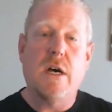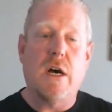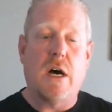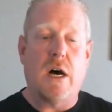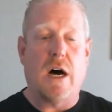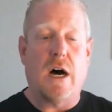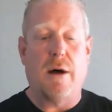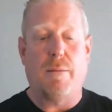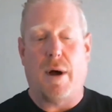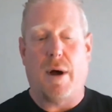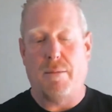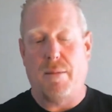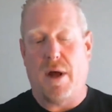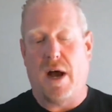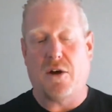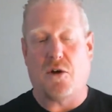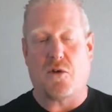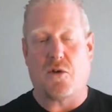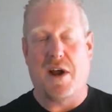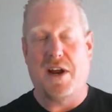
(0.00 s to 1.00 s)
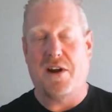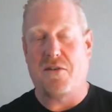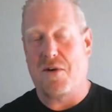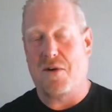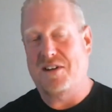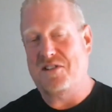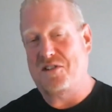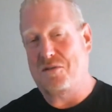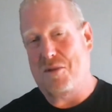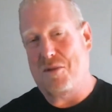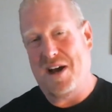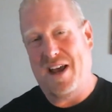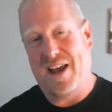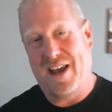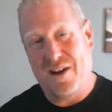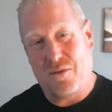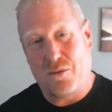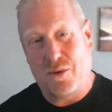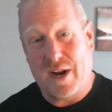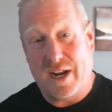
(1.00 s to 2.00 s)
Um, I'm not great at raising my
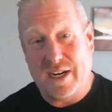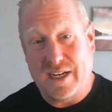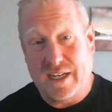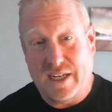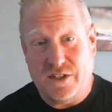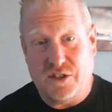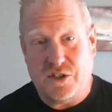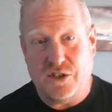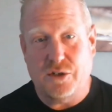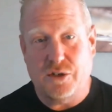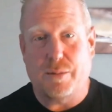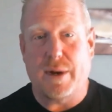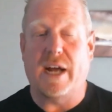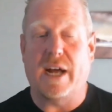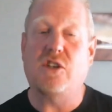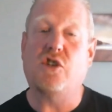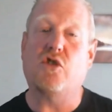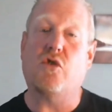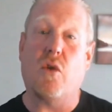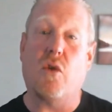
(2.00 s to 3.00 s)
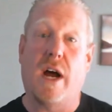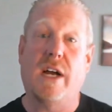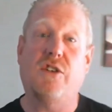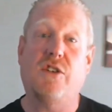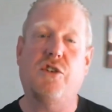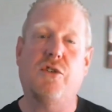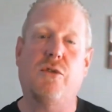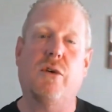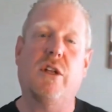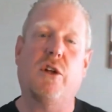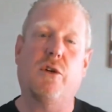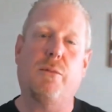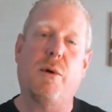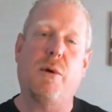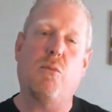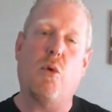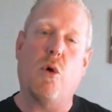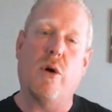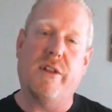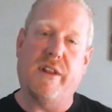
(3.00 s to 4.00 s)
hand when I need to, but I try to a little
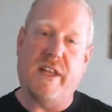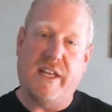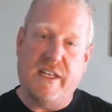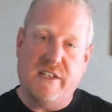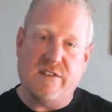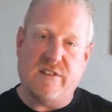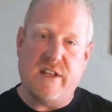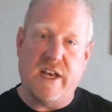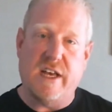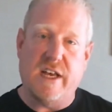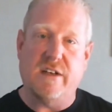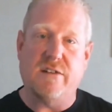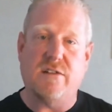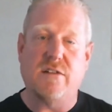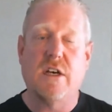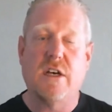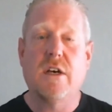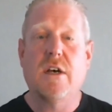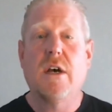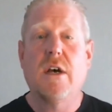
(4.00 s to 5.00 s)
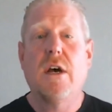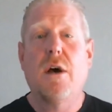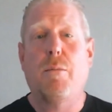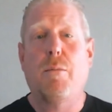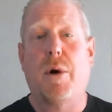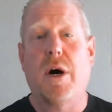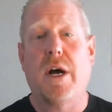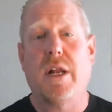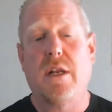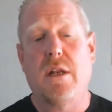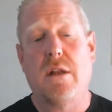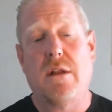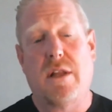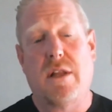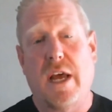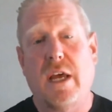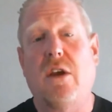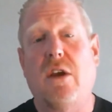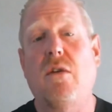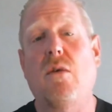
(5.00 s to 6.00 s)
bit more these days. But
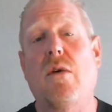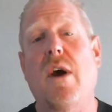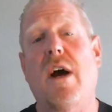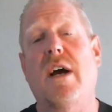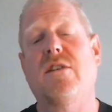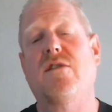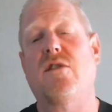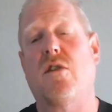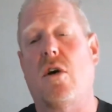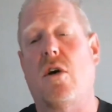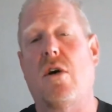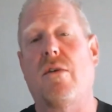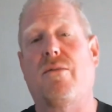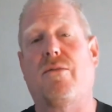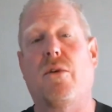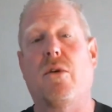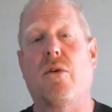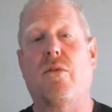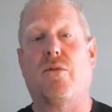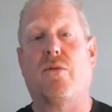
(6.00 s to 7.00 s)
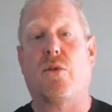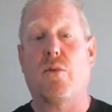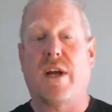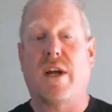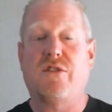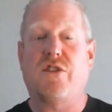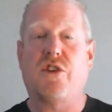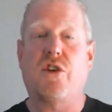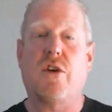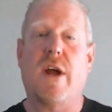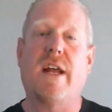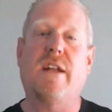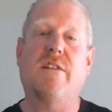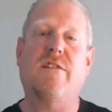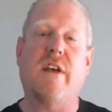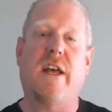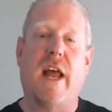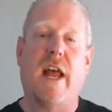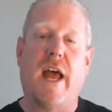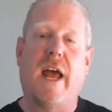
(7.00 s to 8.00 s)
thank you guys all for for raising your hand and
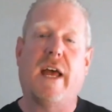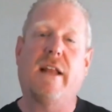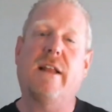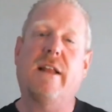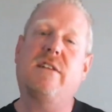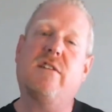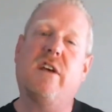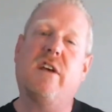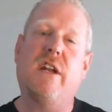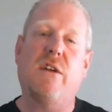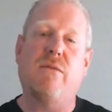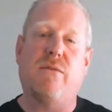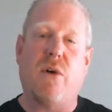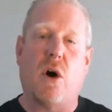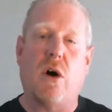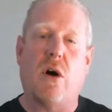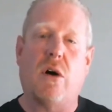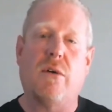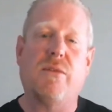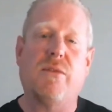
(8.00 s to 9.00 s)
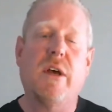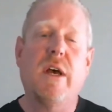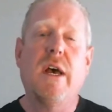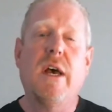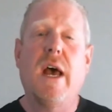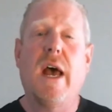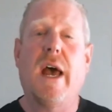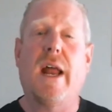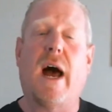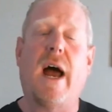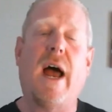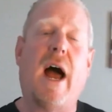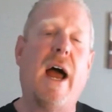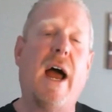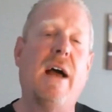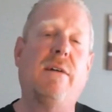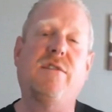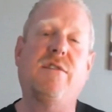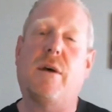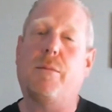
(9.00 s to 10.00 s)
saying, "Hey, let's all and I, I
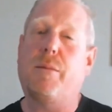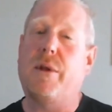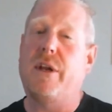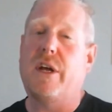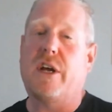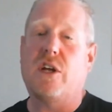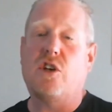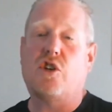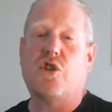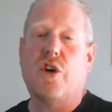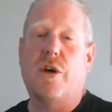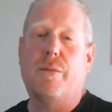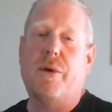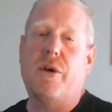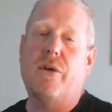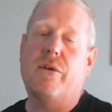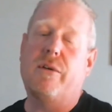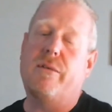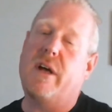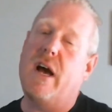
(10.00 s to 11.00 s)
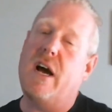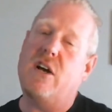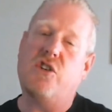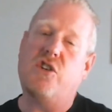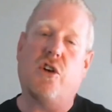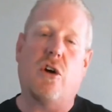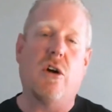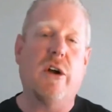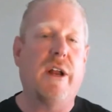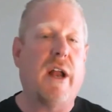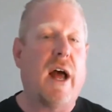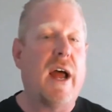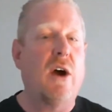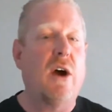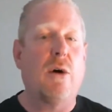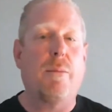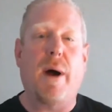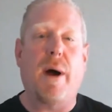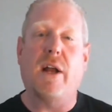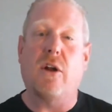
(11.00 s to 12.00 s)
have something to contribute. gosh darn it, I
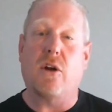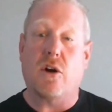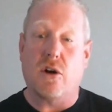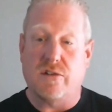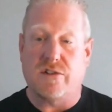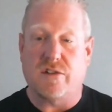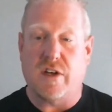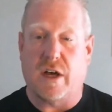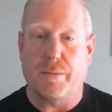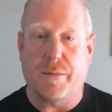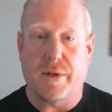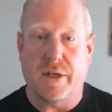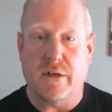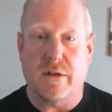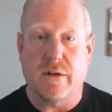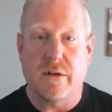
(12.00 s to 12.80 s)
hope I learned something.